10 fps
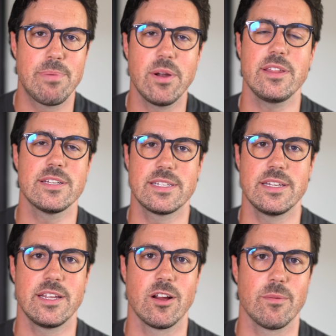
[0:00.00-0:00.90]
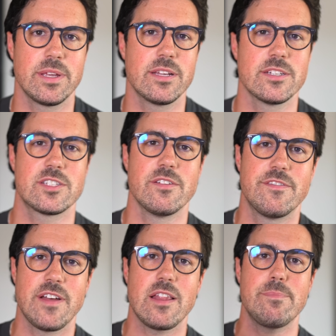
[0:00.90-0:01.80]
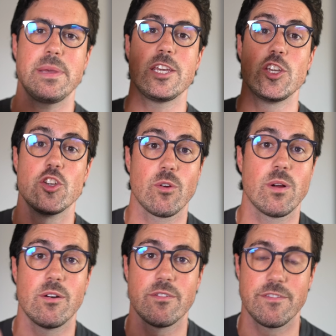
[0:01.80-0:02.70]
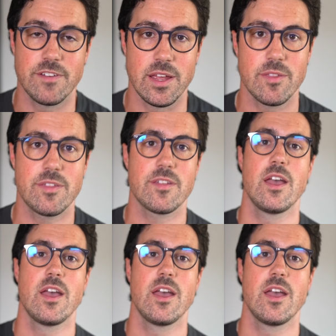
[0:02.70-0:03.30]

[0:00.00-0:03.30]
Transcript: putting this in here because developing your own faith,